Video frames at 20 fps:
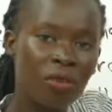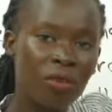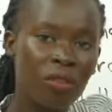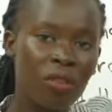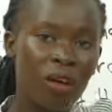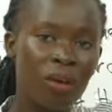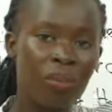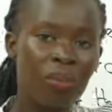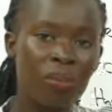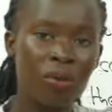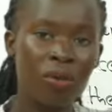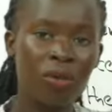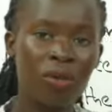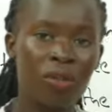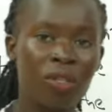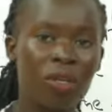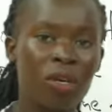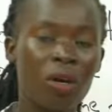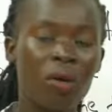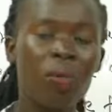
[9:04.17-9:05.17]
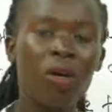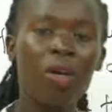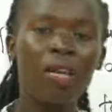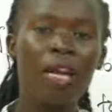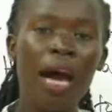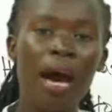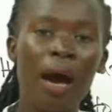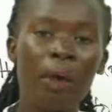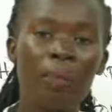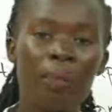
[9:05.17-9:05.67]
on the boat, what
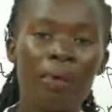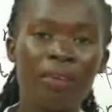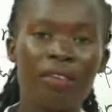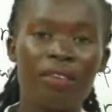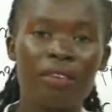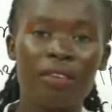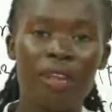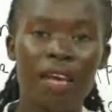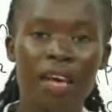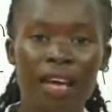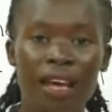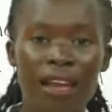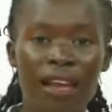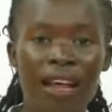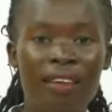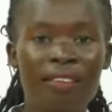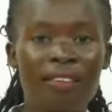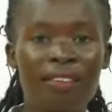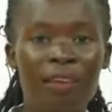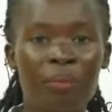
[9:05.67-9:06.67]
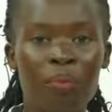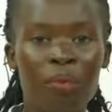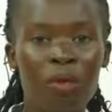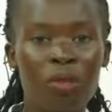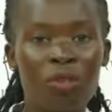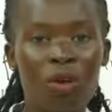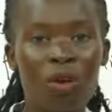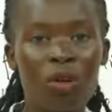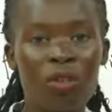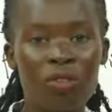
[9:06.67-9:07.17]
happens? Does the
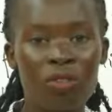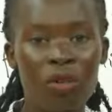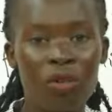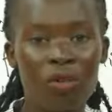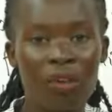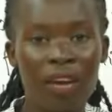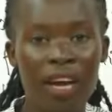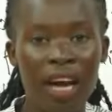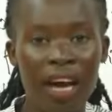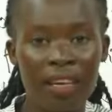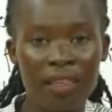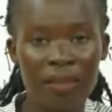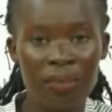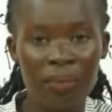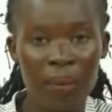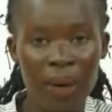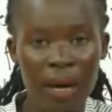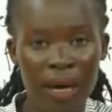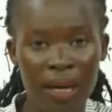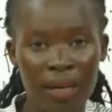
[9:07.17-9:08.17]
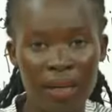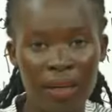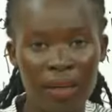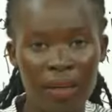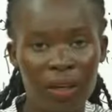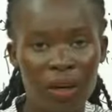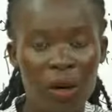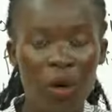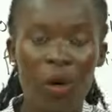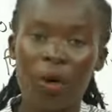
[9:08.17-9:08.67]
boat also react back,
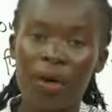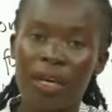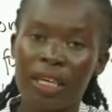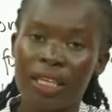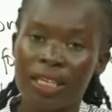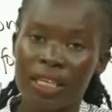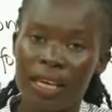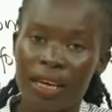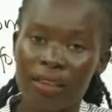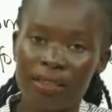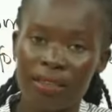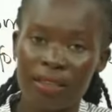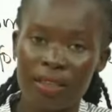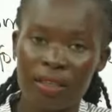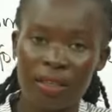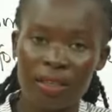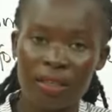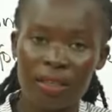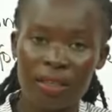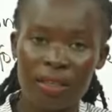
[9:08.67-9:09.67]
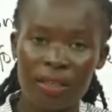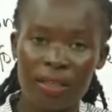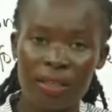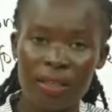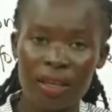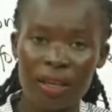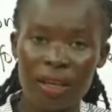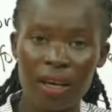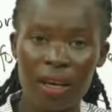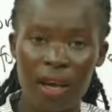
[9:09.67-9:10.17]
or it doesn't?
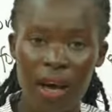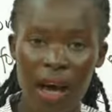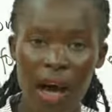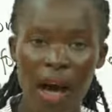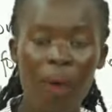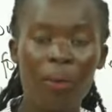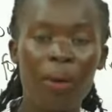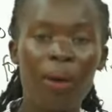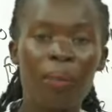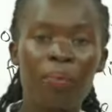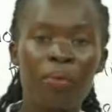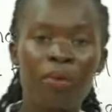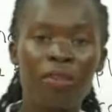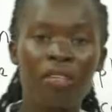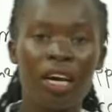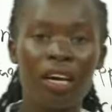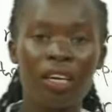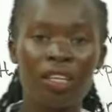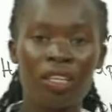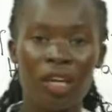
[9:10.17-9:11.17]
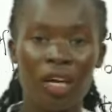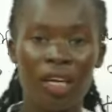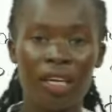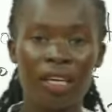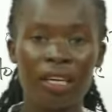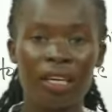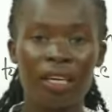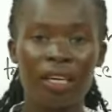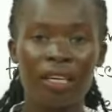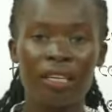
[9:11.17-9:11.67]
Our boat
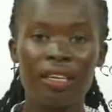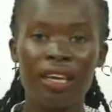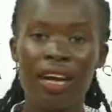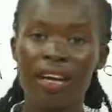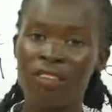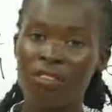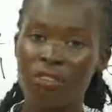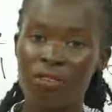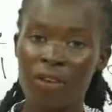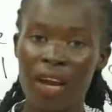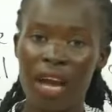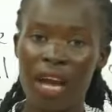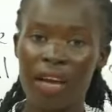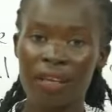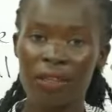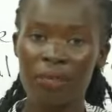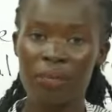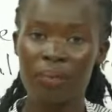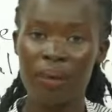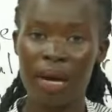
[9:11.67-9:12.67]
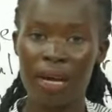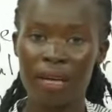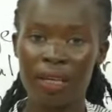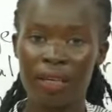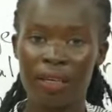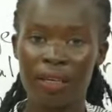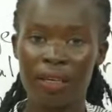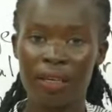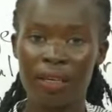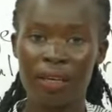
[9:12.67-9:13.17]
actually does react back.
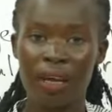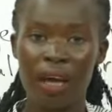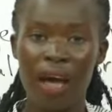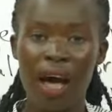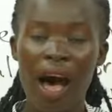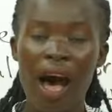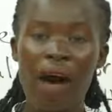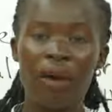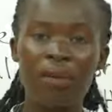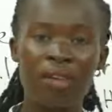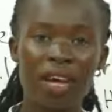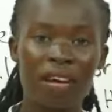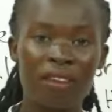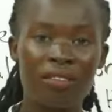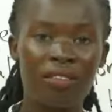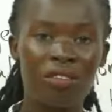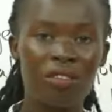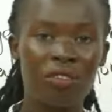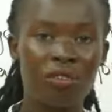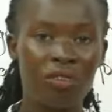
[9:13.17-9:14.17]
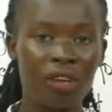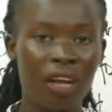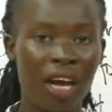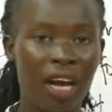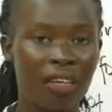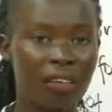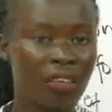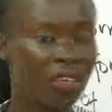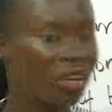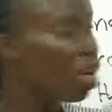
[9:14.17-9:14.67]
How does it
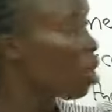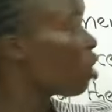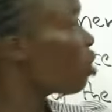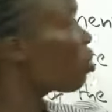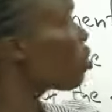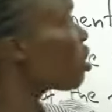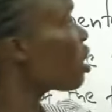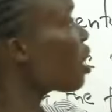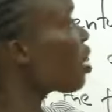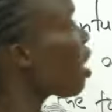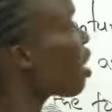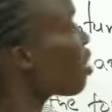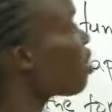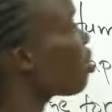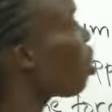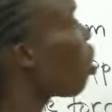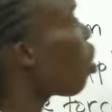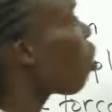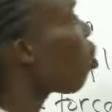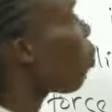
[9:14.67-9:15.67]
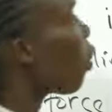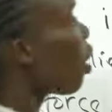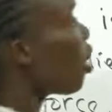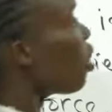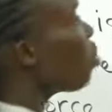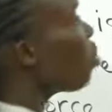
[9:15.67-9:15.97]
react? You see that when